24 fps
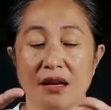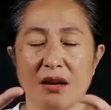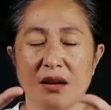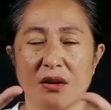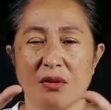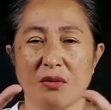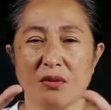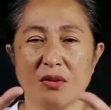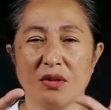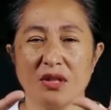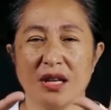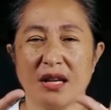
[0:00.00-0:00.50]

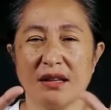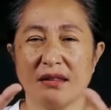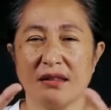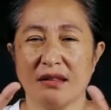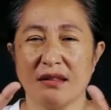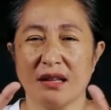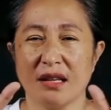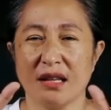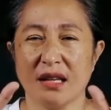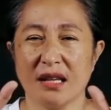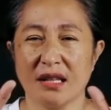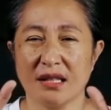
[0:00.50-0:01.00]
which I
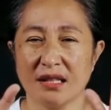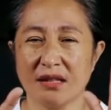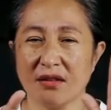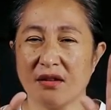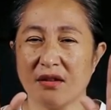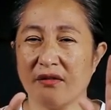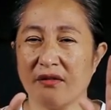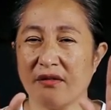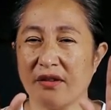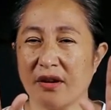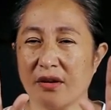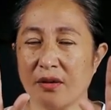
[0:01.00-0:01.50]
think is not
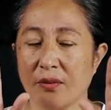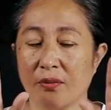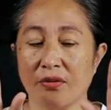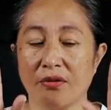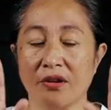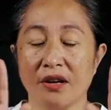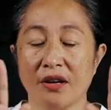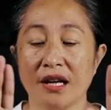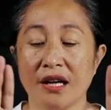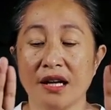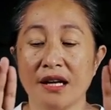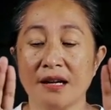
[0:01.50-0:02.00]
very
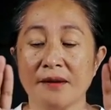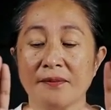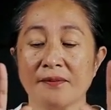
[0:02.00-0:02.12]
pretty.